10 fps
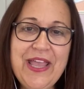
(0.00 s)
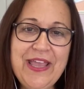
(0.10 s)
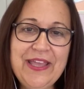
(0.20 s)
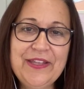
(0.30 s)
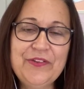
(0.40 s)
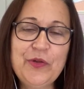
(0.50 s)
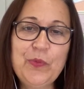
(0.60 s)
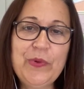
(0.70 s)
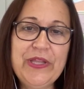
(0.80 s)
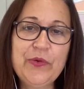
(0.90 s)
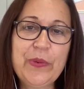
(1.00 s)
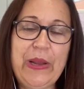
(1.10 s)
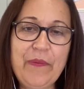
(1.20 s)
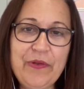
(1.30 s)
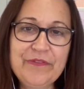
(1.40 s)
and we grew
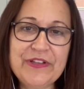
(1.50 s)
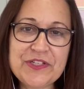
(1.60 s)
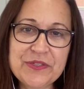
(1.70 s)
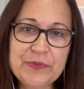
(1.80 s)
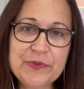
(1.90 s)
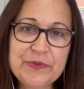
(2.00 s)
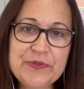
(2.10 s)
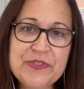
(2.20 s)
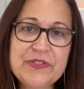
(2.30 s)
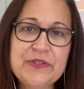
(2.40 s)
our own vegetables,